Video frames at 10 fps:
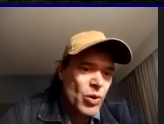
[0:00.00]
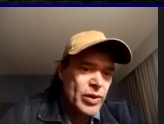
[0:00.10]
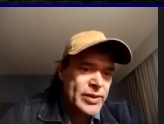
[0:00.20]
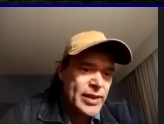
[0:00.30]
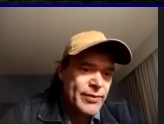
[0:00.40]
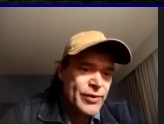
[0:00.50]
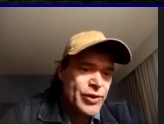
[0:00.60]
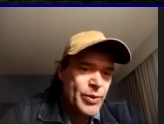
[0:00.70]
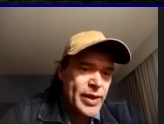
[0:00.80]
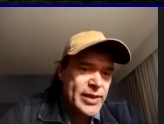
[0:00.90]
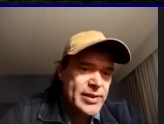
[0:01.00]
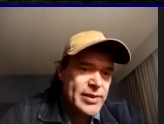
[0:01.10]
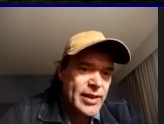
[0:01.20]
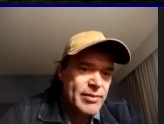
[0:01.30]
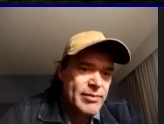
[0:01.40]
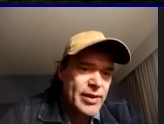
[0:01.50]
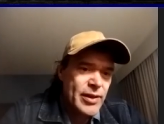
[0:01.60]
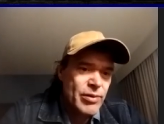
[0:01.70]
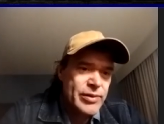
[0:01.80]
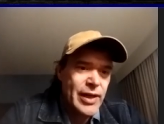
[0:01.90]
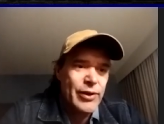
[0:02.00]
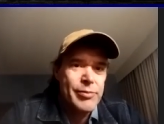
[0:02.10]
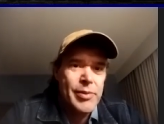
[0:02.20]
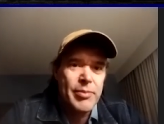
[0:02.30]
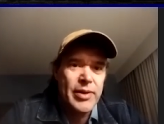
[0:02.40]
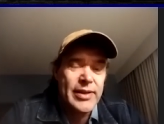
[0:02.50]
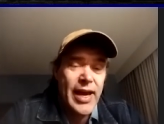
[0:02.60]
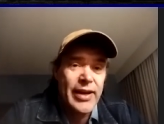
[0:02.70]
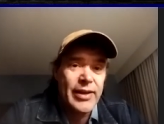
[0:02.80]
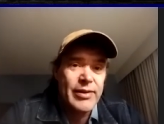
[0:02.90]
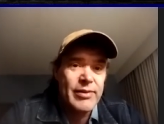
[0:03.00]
quarantine for two weeks in you know hotel room in Montana,